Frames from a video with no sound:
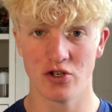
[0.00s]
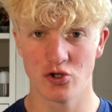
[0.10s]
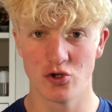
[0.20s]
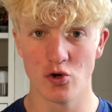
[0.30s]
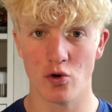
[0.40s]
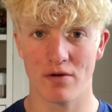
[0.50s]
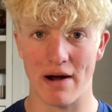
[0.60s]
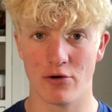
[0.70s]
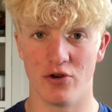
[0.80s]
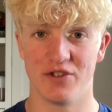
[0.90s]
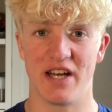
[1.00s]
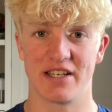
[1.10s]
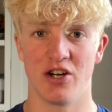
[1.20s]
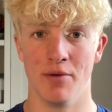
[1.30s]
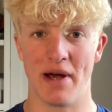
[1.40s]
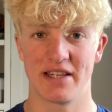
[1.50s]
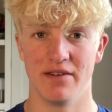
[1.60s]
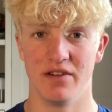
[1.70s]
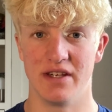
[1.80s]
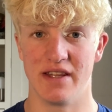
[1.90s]
short ground contact time
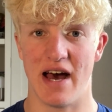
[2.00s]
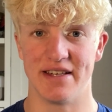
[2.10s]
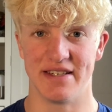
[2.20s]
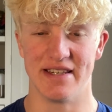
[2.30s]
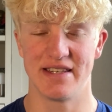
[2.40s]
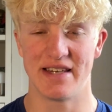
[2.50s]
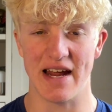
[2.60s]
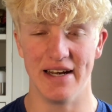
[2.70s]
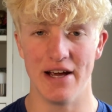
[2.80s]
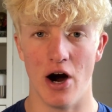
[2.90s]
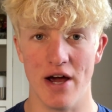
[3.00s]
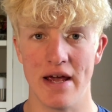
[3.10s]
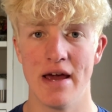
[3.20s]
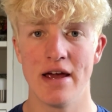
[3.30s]
activity that has insanely high